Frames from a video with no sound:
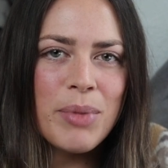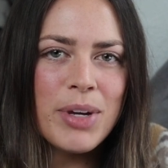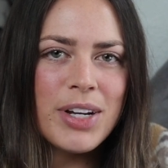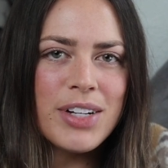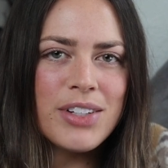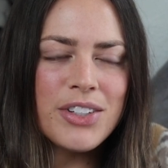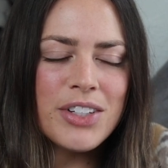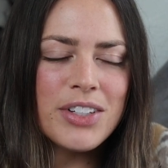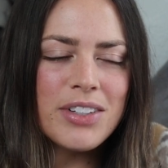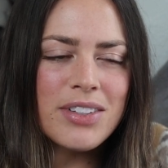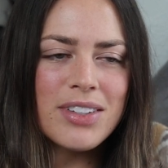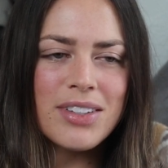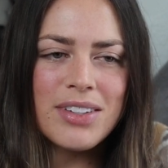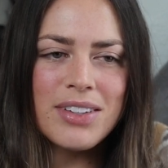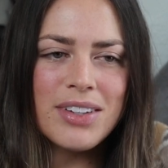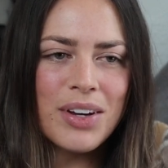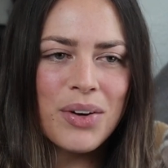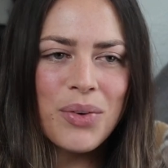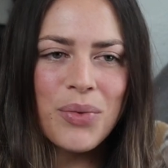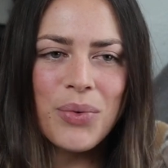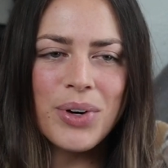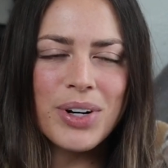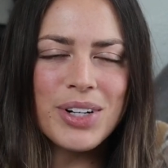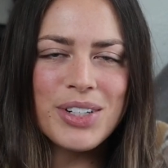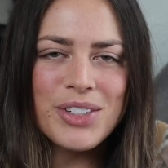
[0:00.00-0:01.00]
He just
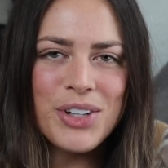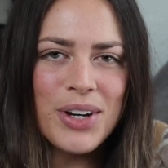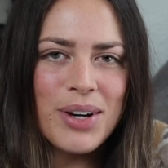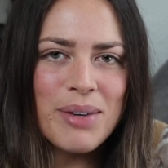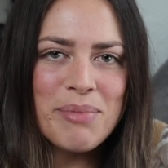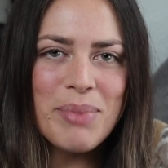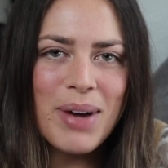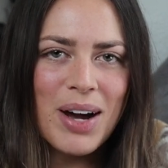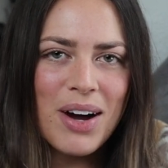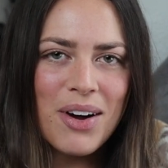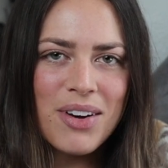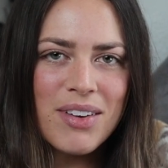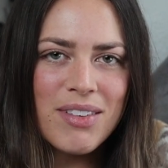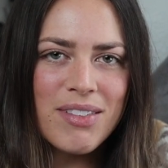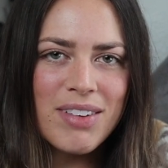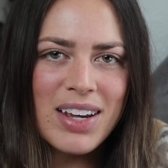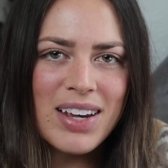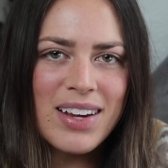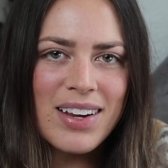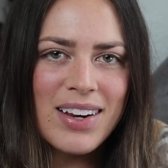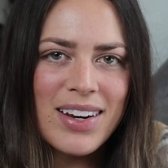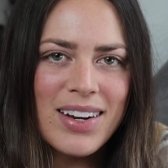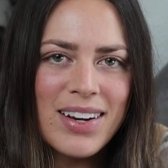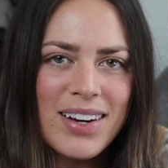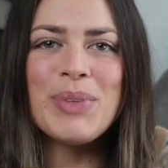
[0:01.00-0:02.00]
didn't want to jump out of
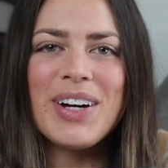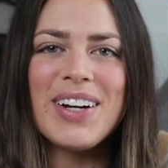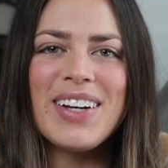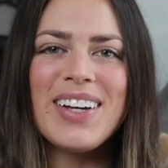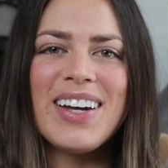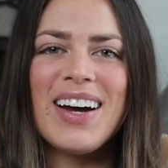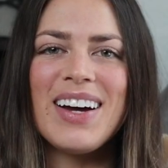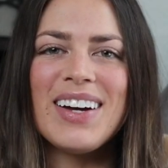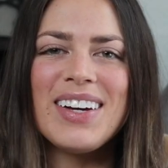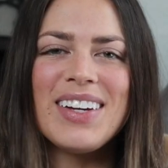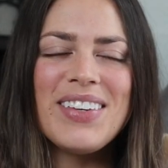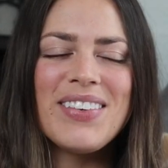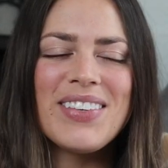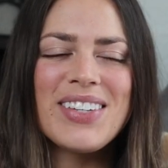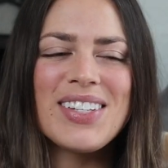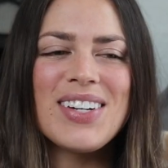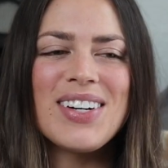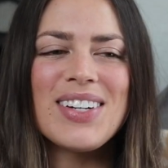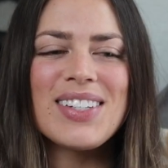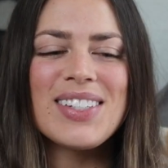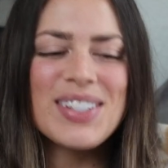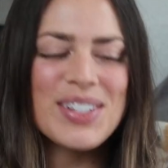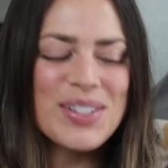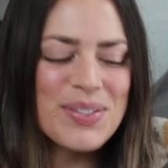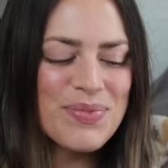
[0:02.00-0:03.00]
it. But yeah, he was
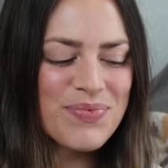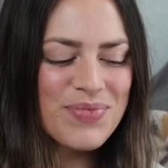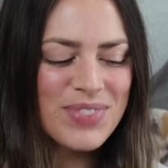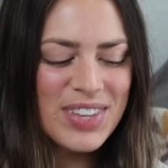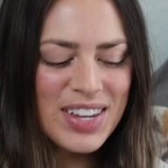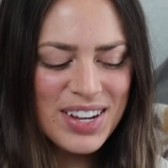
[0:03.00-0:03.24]
awesome.